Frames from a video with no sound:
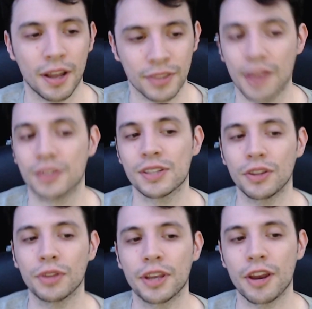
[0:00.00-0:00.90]
yeah, it's not
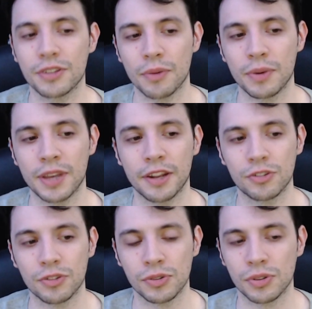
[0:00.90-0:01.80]
the only character that we get
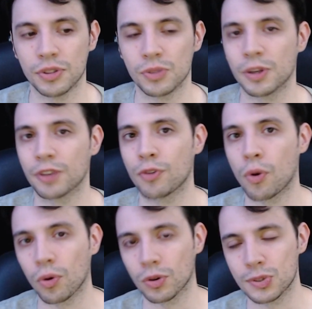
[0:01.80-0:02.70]
introduced to this week, of
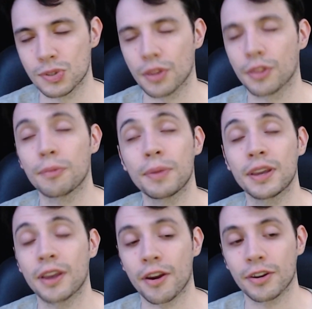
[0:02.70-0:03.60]
course. The
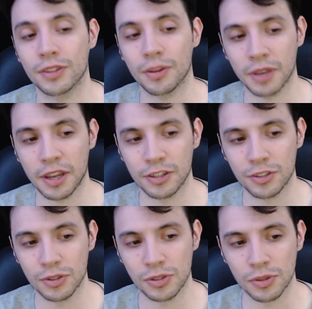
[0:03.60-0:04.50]
big character that we get
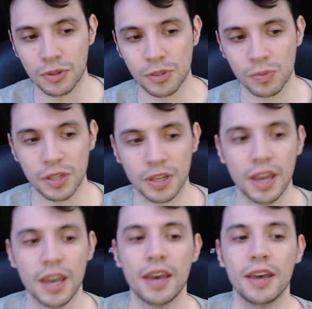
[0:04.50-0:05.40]
introduced to this week
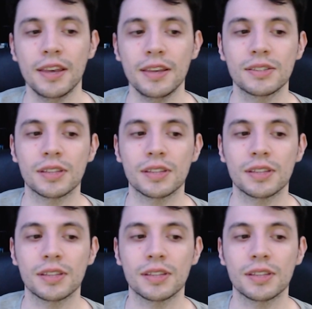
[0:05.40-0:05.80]
is